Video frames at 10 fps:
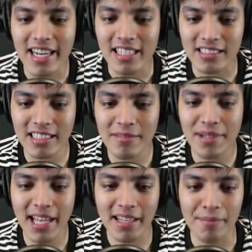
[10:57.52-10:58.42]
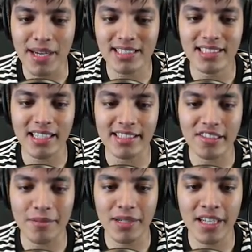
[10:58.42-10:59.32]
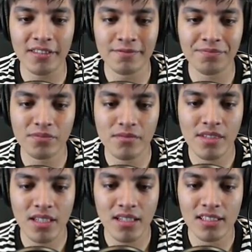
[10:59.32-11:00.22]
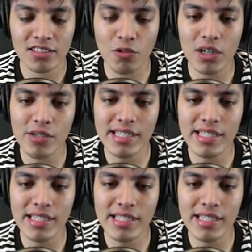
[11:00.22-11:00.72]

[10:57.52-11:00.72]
okay, it's gonna be like a maze down here, I bet. So what